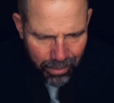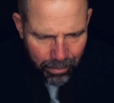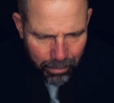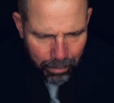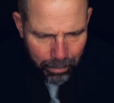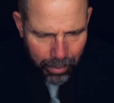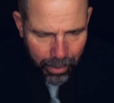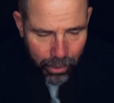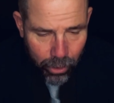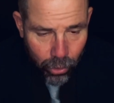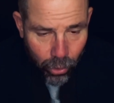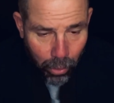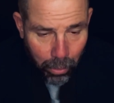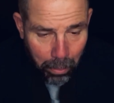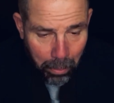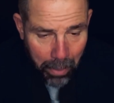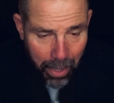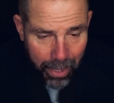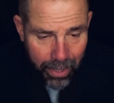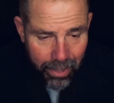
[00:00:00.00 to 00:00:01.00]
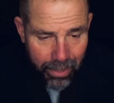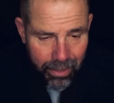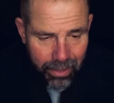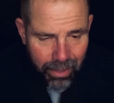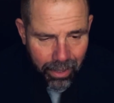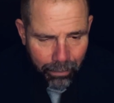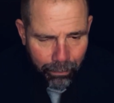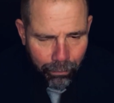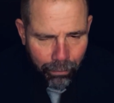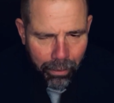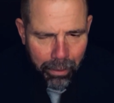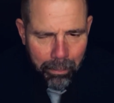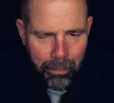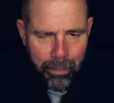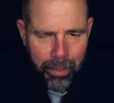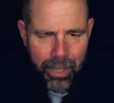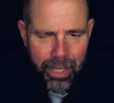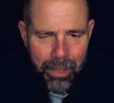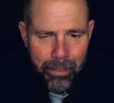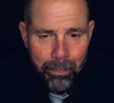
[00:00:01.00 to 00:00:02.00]
by so many different
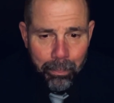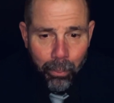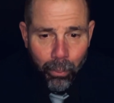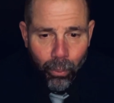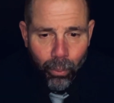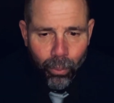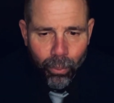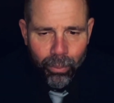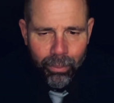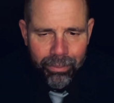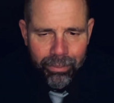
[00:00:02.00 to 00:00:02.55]
people.